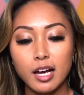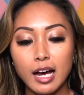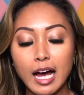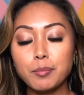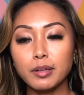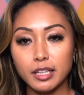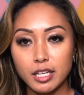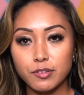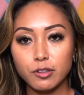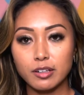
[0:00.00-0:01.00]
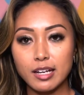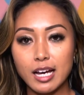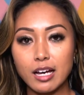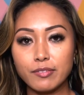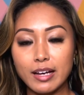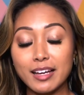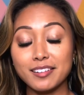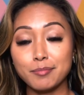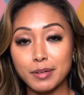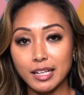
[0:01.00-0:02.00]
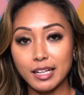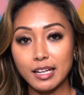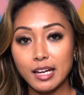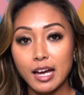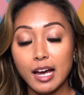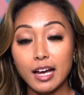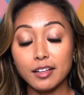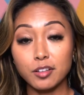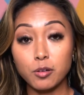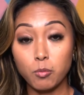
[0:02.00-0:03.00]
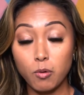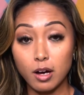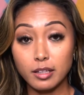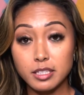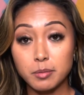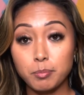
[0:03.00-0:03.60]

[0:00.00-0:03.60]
I believe you can have as many as you want,